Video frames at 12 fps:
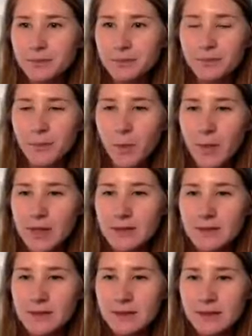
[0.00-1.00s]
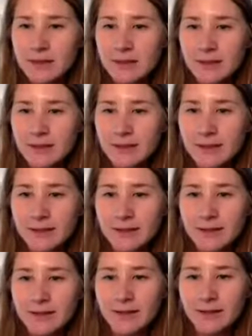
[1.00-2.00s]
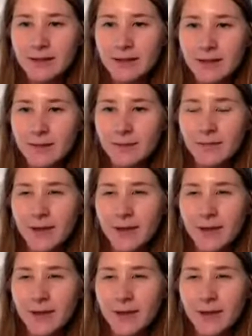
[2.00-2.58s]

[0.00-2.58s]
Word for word: moments. Um,